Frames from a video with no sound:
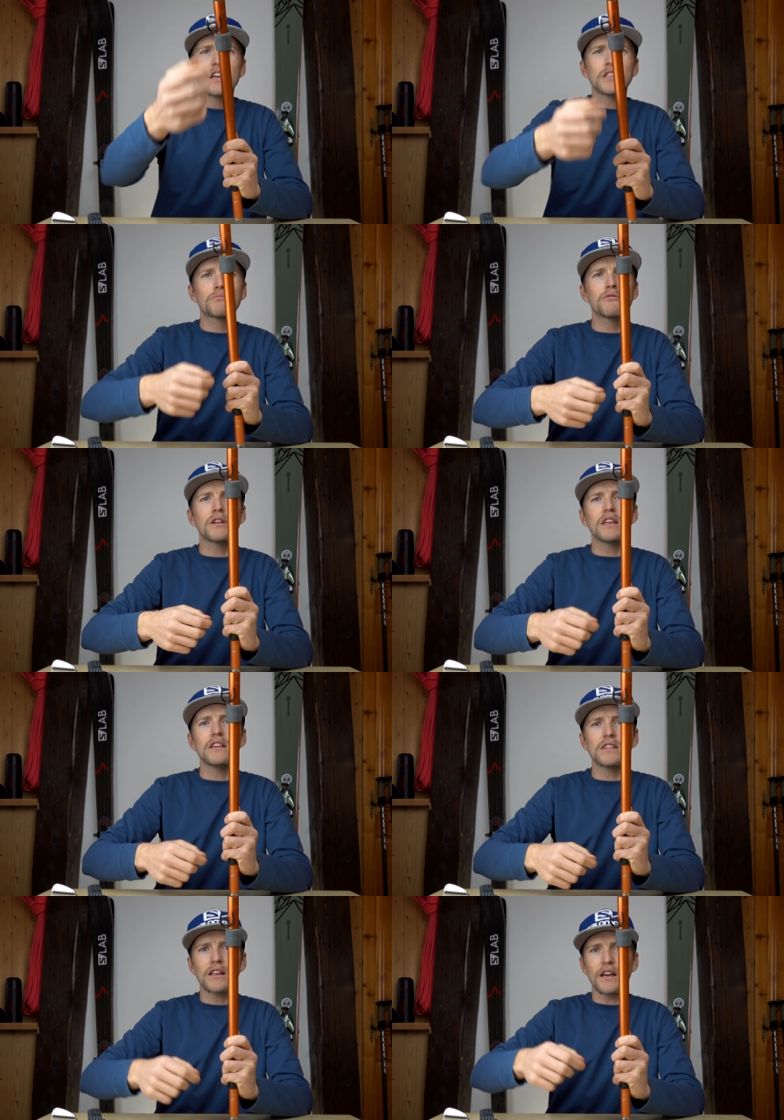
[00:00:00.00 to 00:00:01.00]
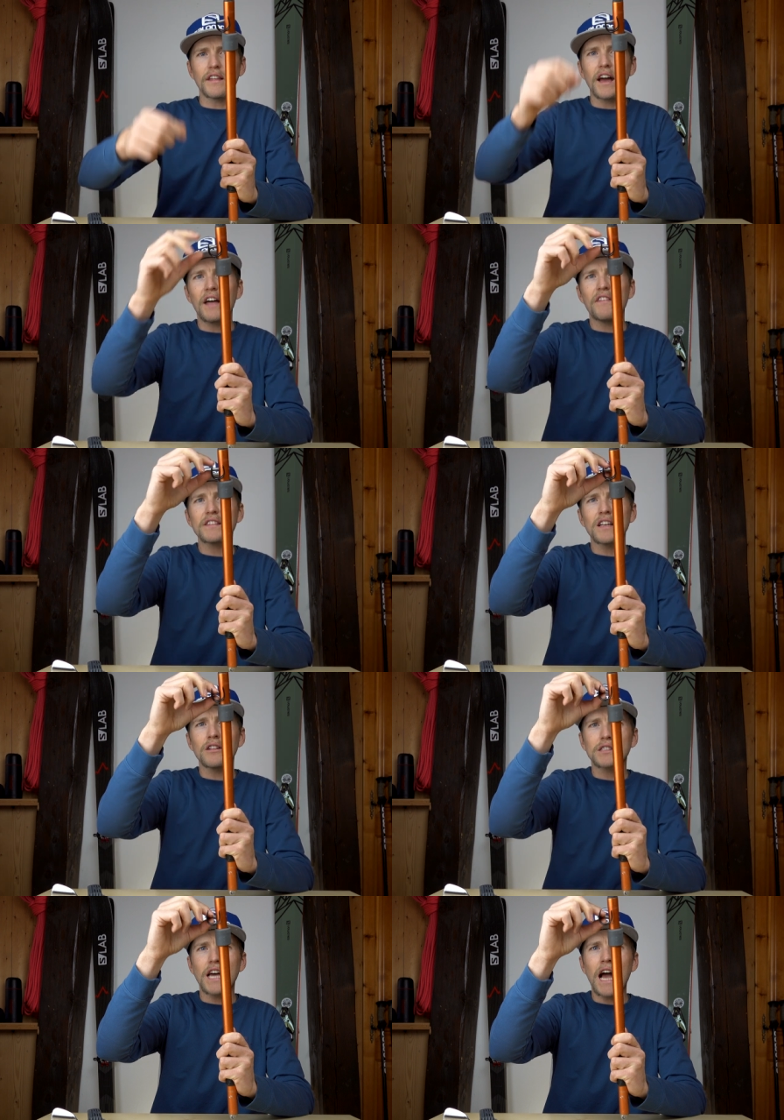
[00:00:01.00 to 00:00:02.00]
it's pretty easy like that. And there's a
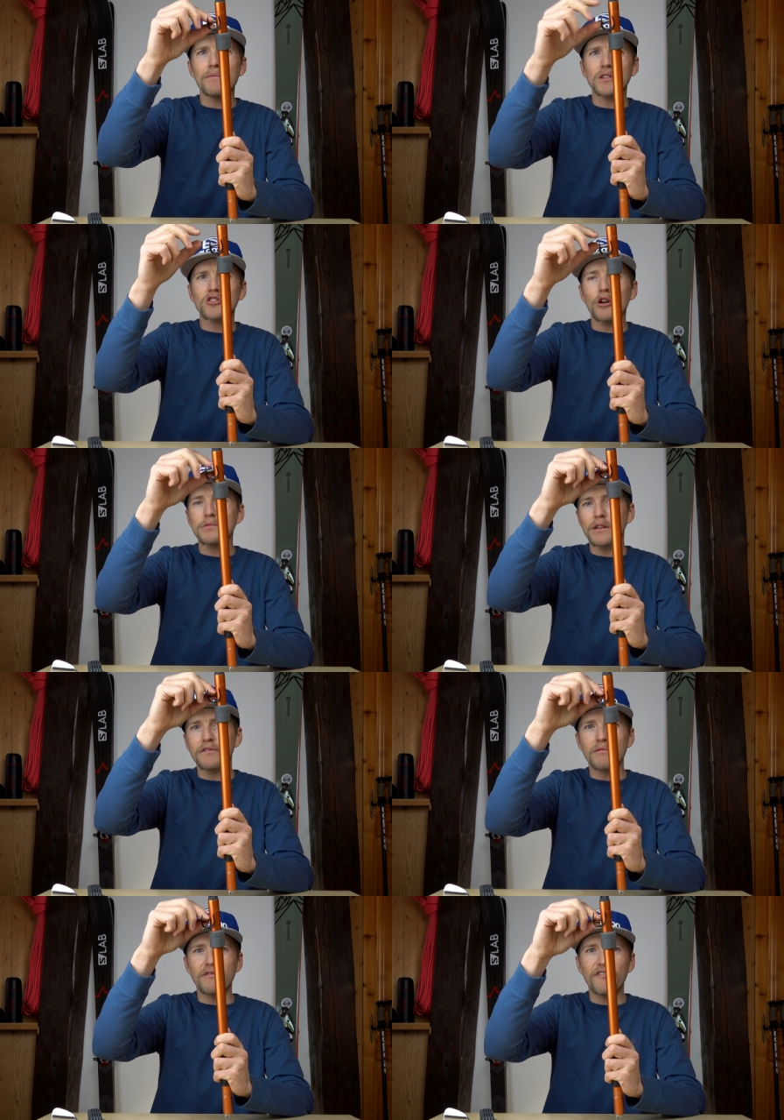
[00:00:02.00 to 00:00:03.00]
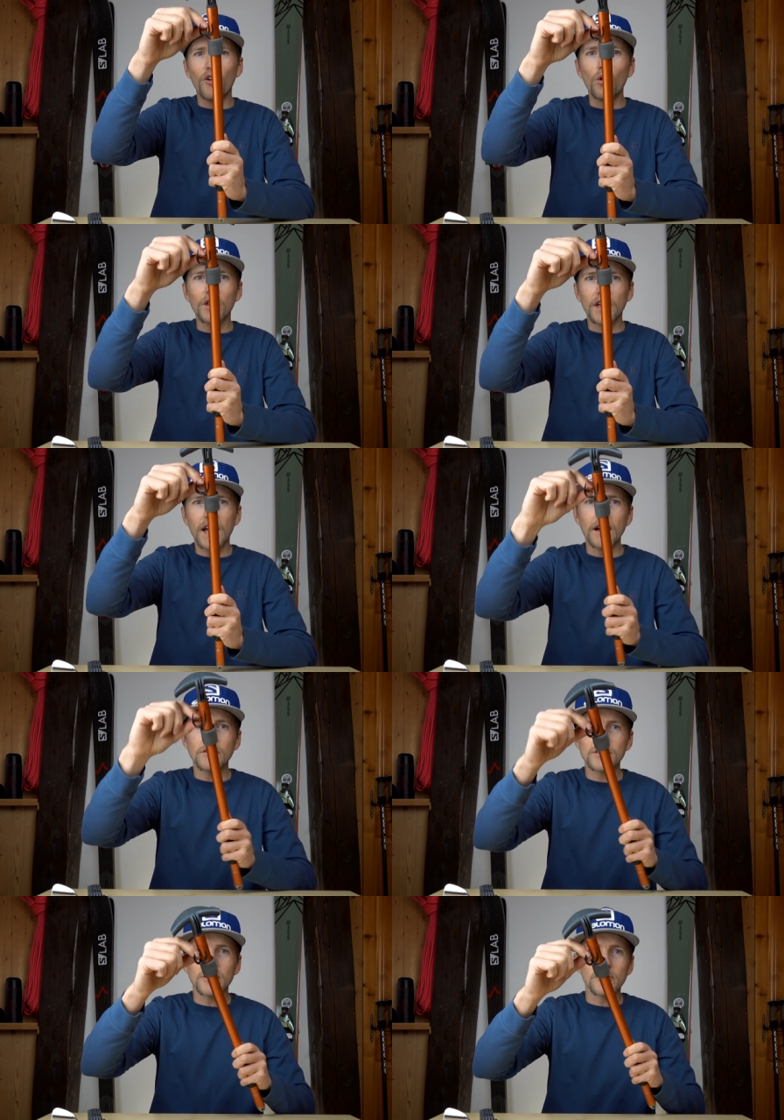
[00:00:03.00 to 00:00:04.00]
little tab that stops it from falling
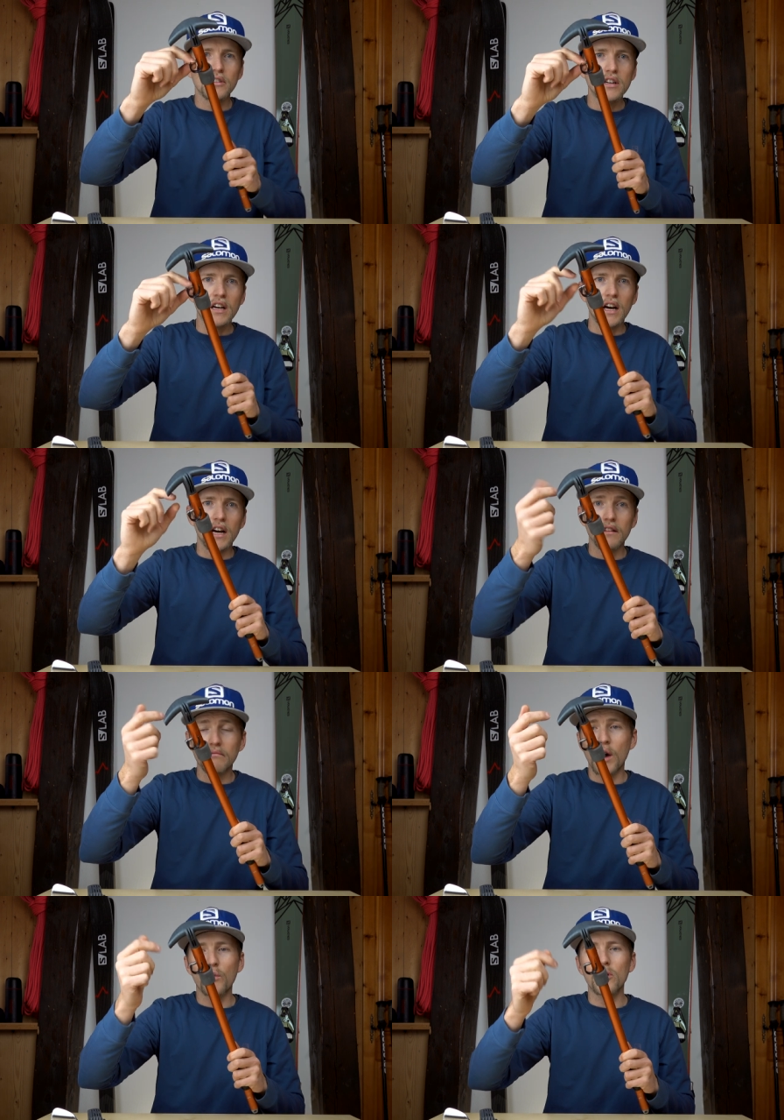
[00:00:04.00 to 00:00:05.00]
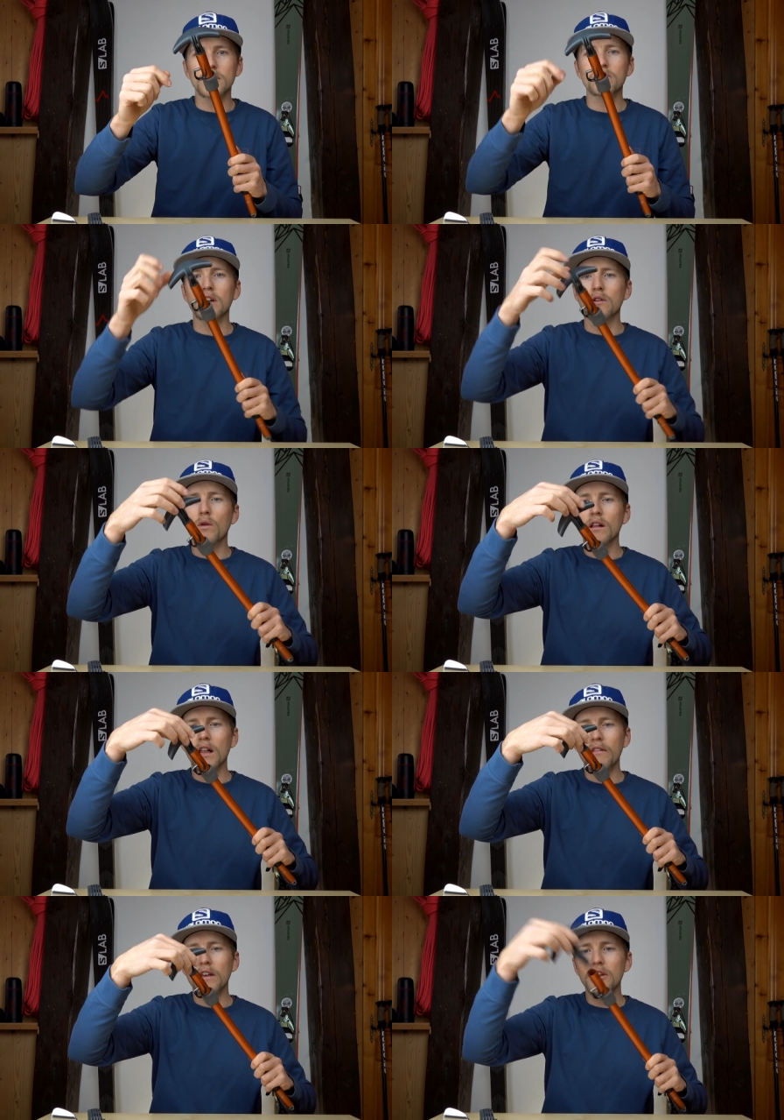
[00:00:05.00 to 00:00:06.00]
out. So uh, that works really well.
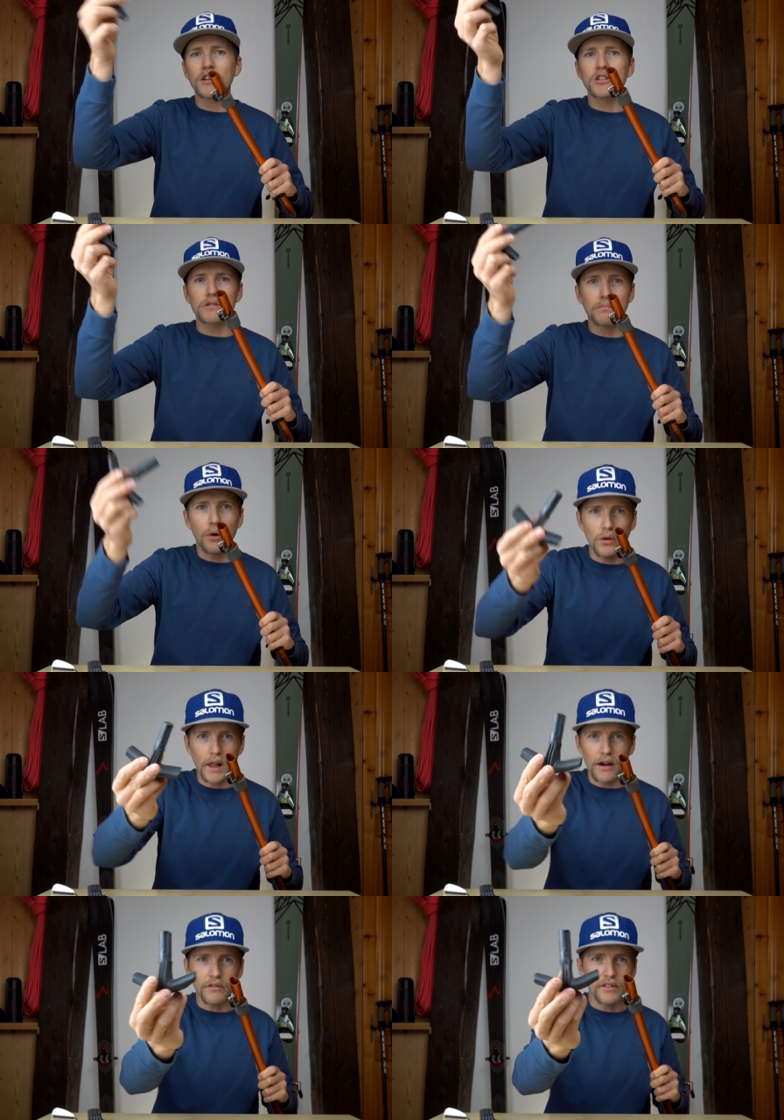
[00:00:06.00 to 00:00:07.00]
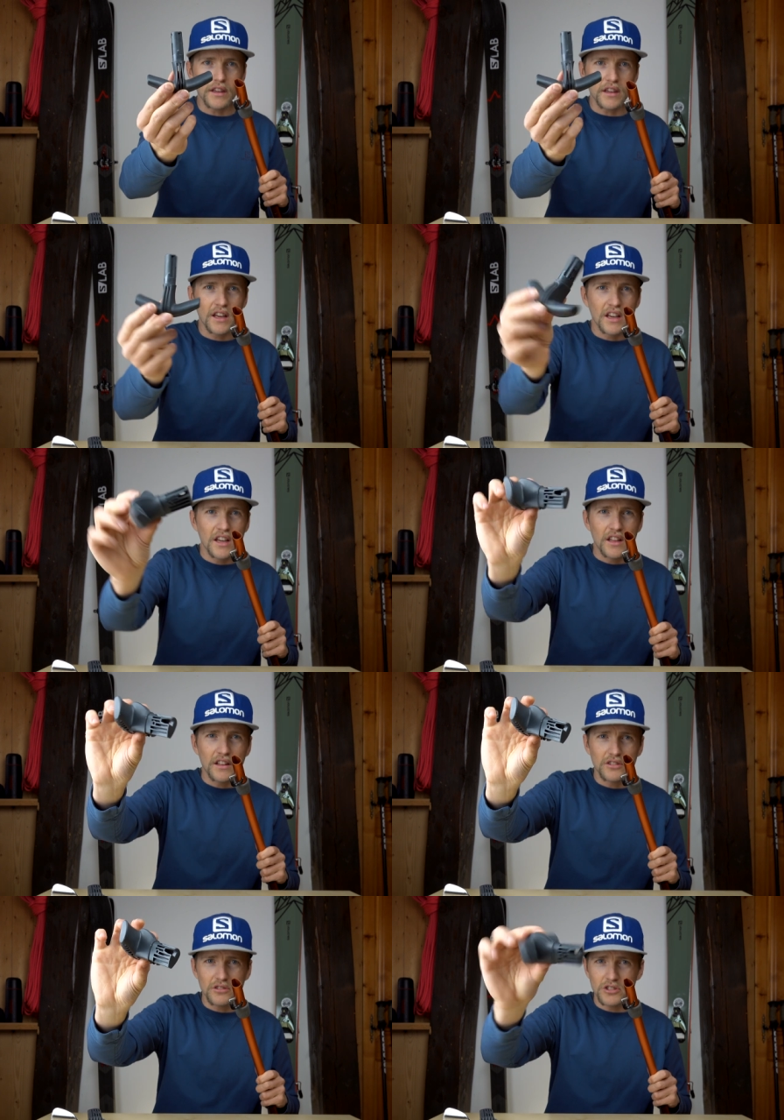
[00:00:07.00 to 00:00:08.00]
And then you can just pull out the
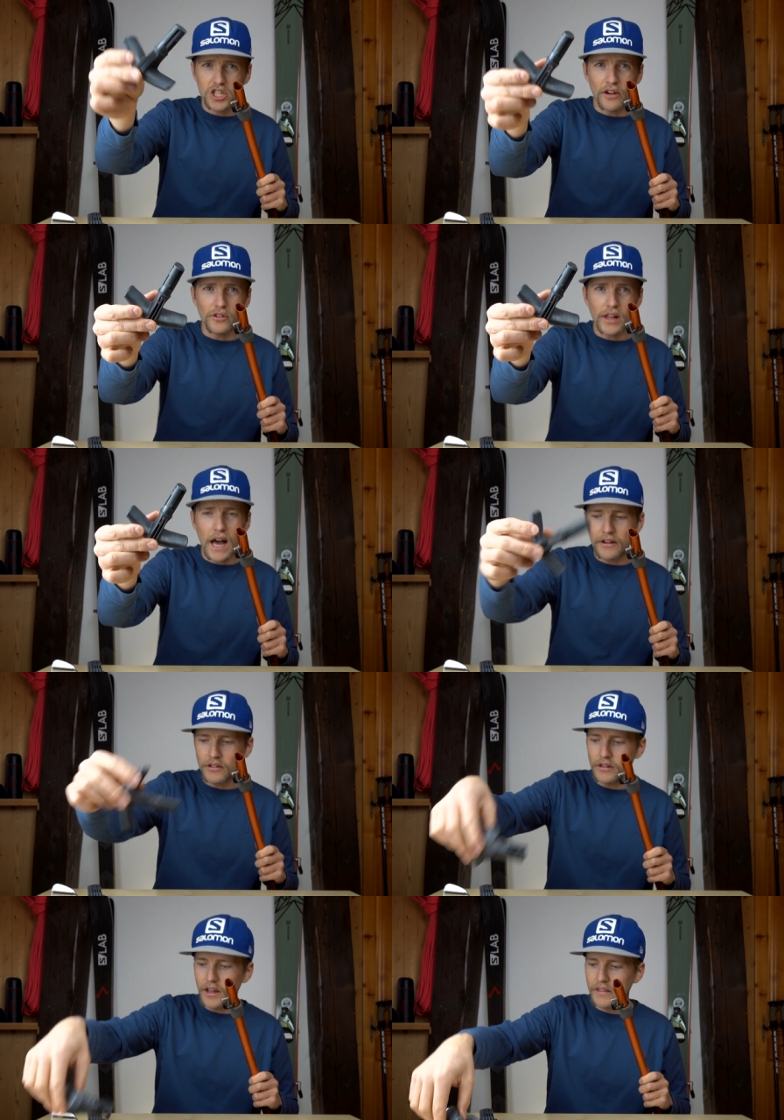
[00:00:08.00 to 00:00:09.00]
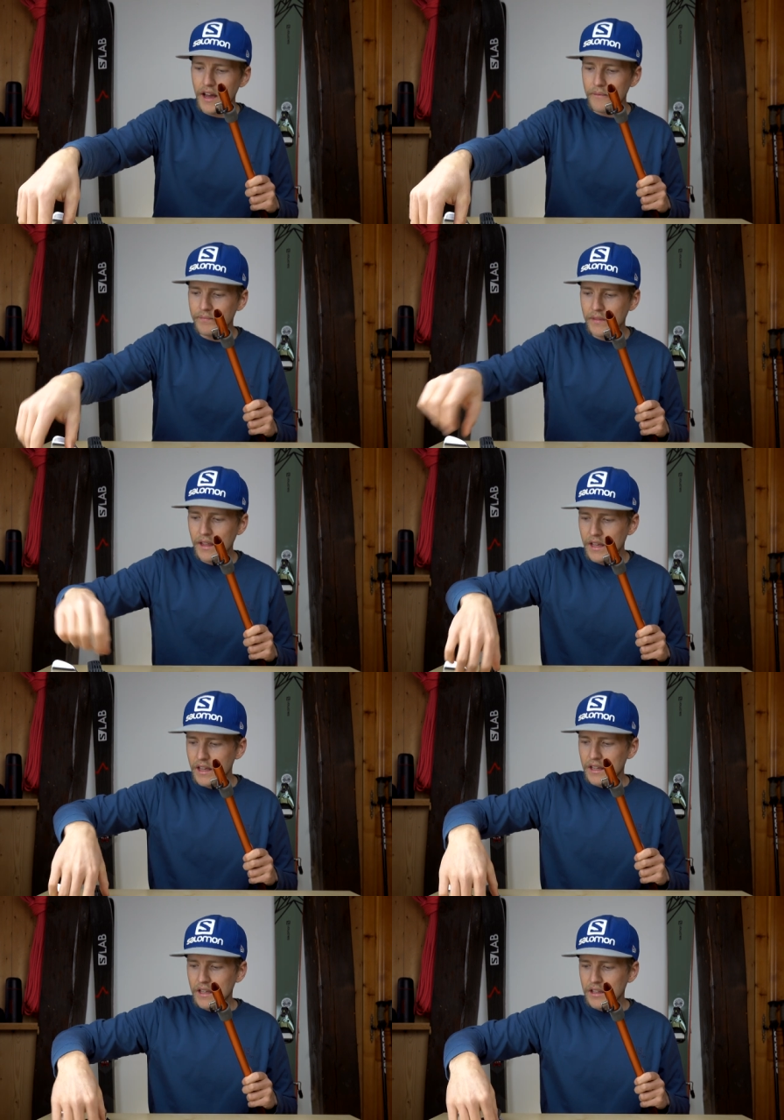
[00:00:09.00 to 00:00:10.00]
shovel handle like
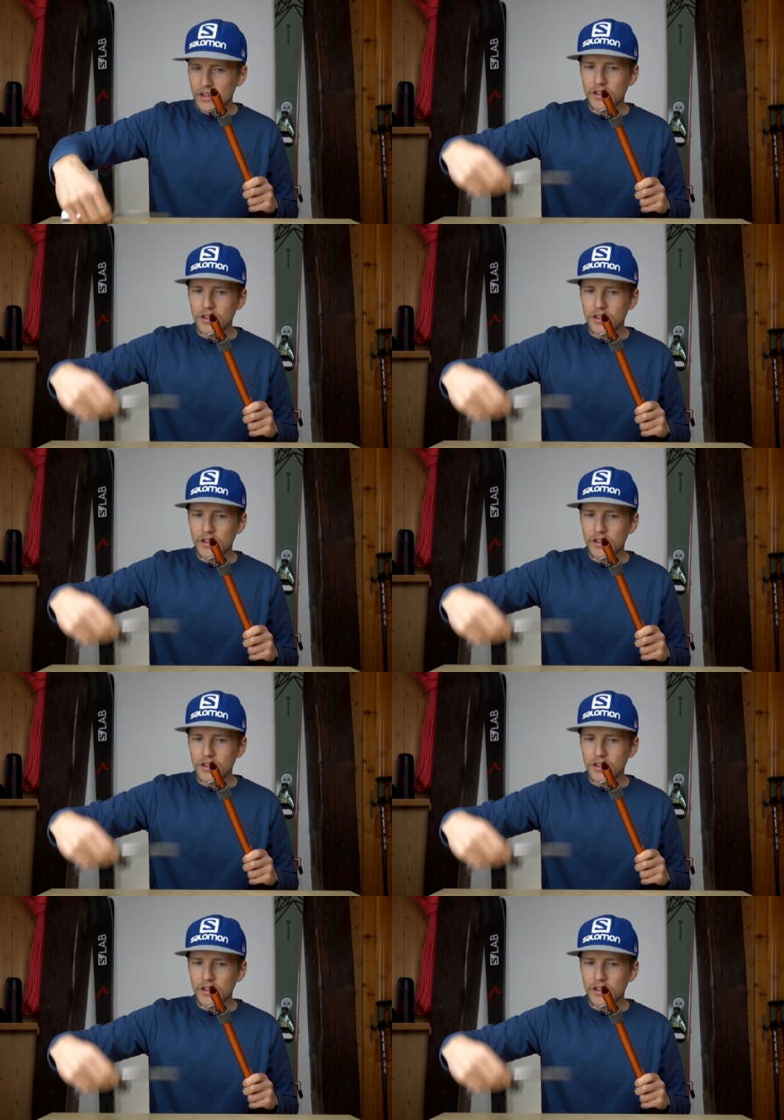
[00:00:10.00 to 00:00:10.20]
that.